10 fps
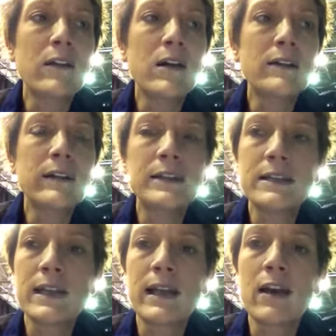long did it
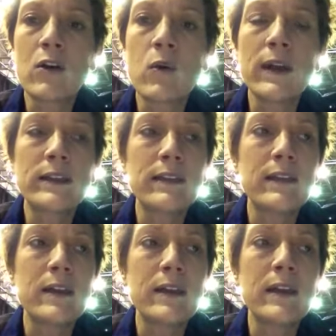take? How quick did
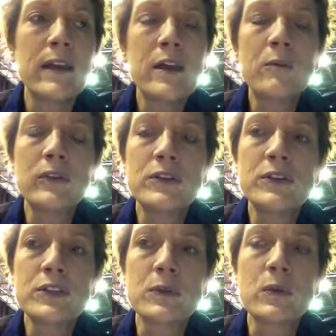they
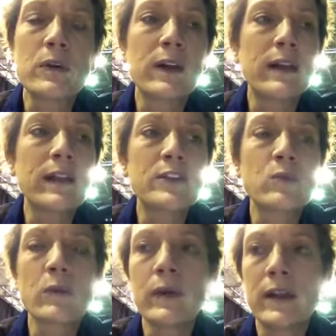produce the work? And that's
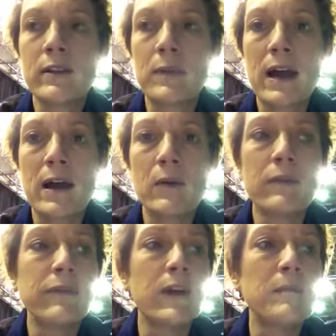where we get the power
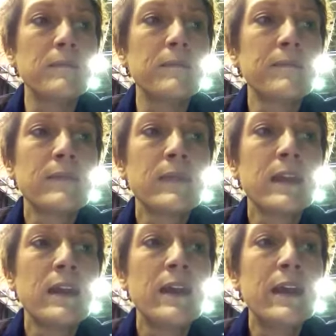
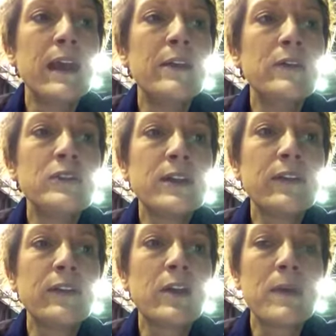from. Energy
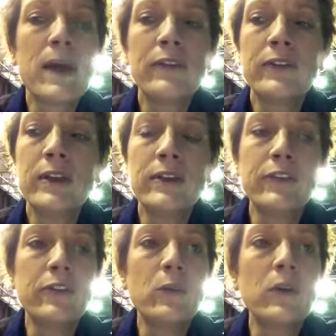is the capacity to
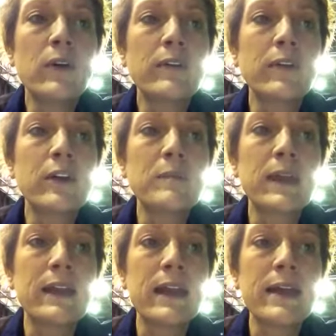do work. There can be
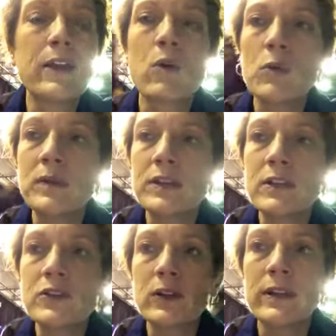kinetic or
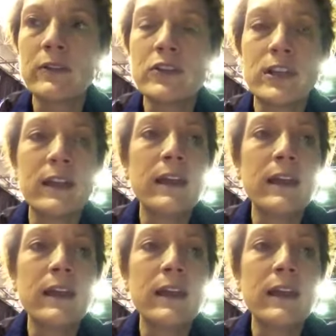potential energy.